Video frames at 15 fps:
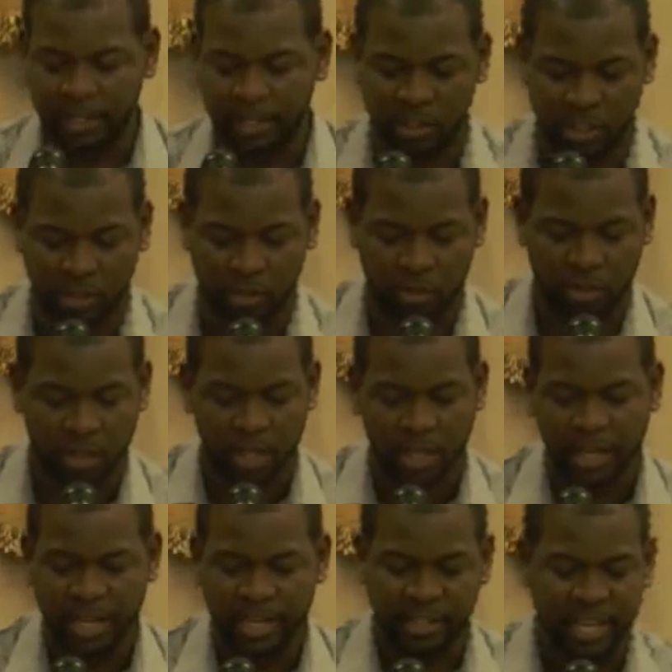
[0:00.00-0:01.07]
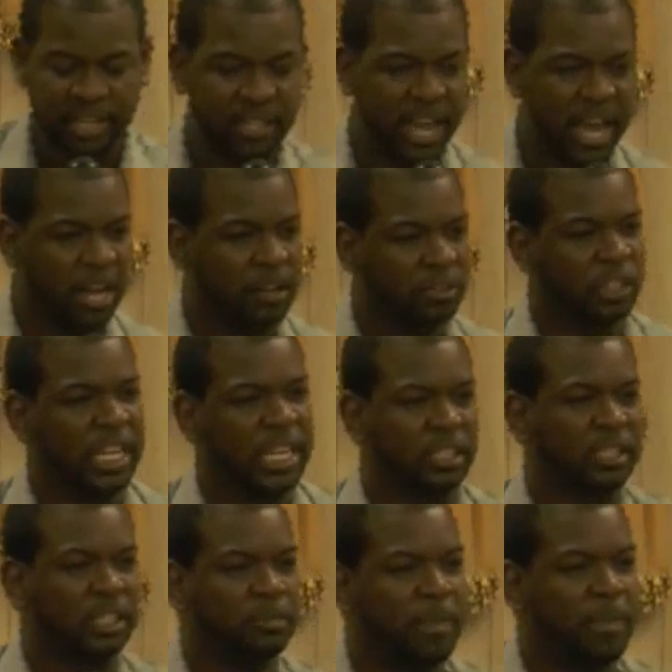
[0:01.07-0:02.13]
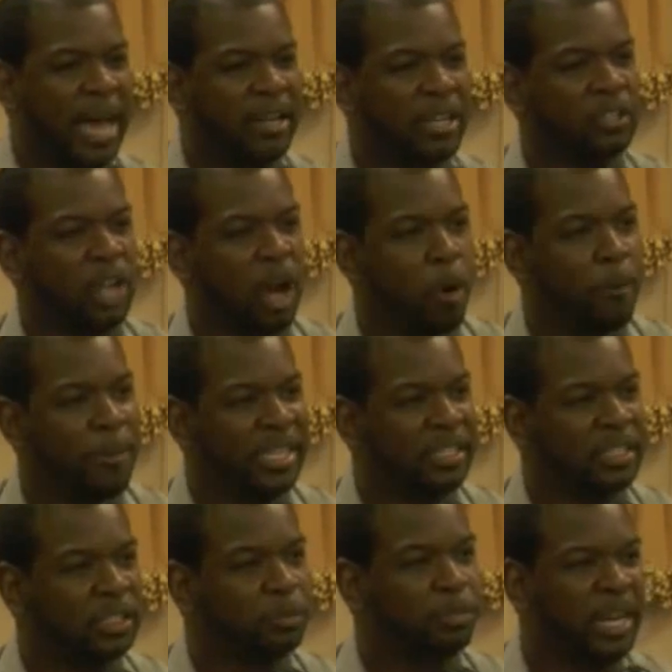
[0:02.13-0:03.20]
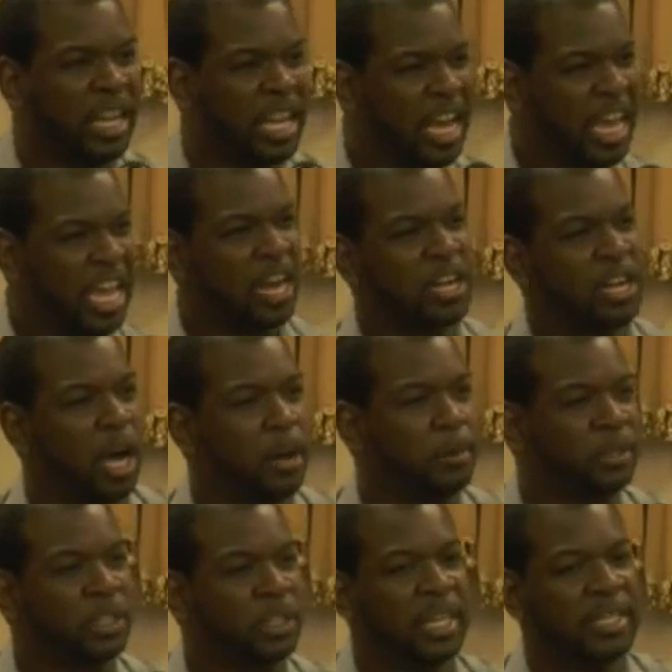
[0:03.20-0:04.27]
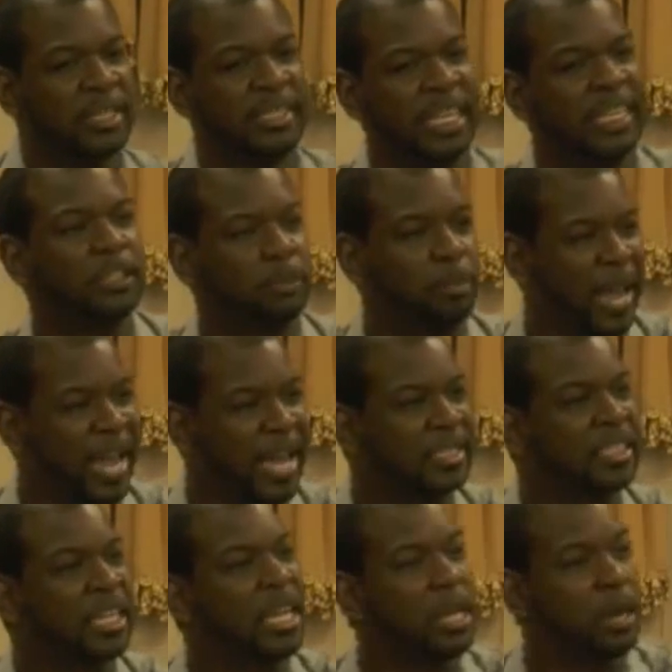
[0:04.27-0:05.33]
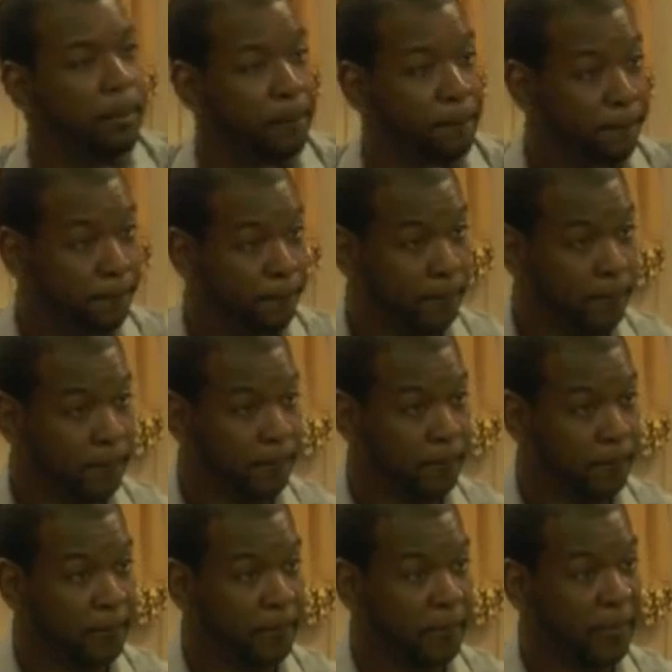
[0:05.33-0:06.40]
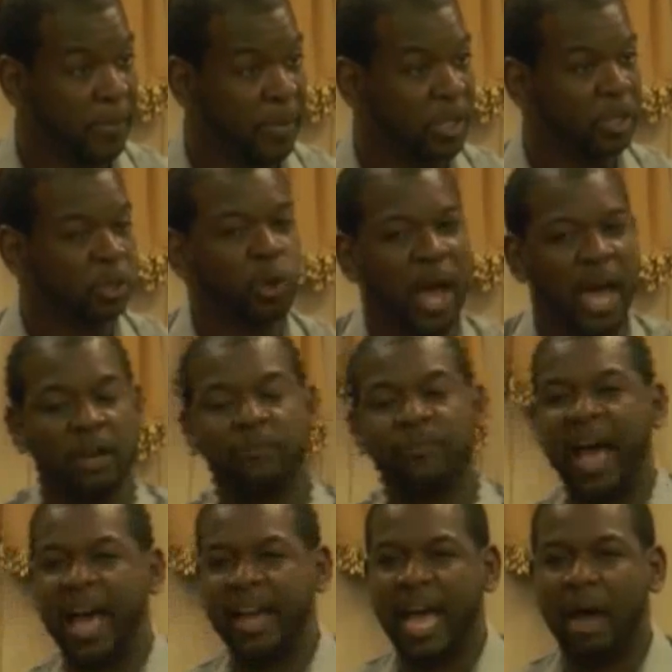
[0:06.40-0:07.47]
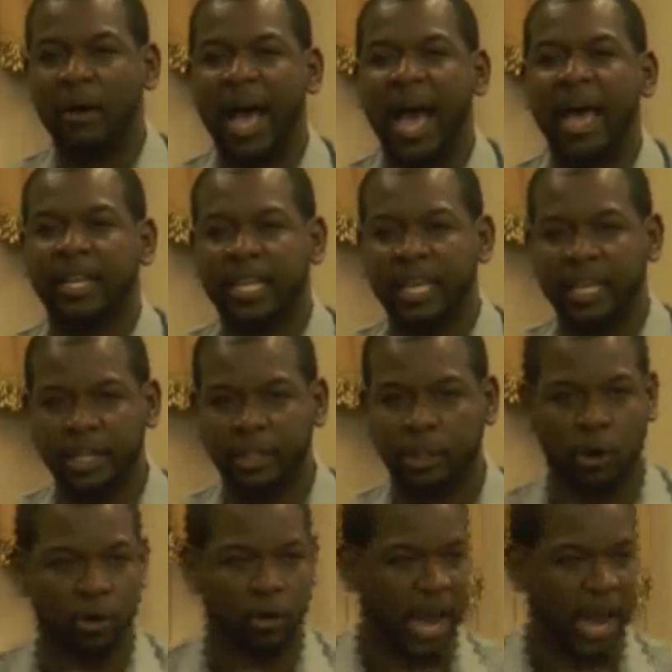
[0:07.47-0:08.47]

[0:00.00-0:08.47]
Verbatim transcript: at this. He says, now Jesus is minding his own business, but here comes this man to him, trying to find out how to get eternal